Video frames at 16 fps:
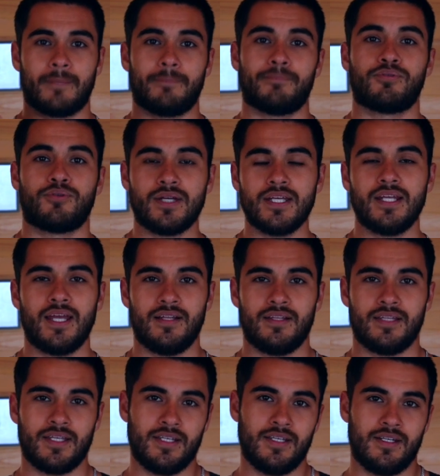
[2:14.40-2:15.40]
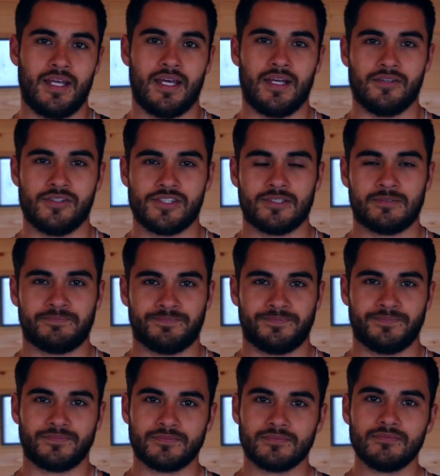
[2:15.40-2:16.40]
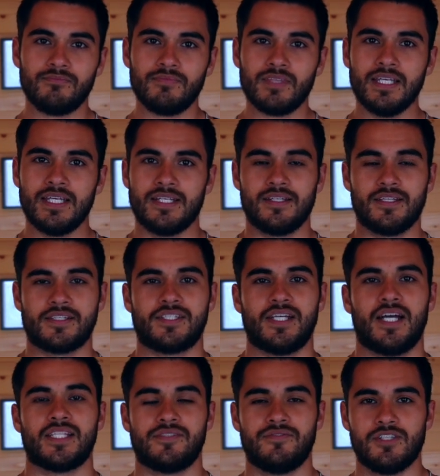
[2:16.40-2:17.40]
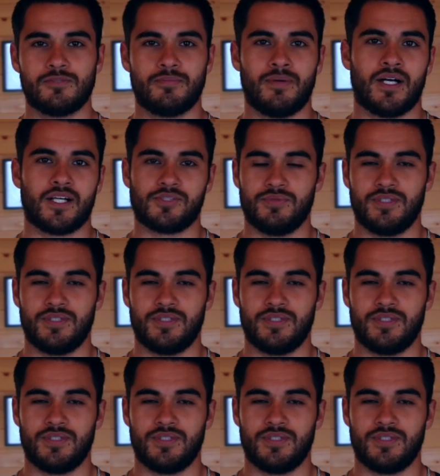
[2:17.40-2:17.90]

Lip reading: pre-nailing in nails into the sides of each box.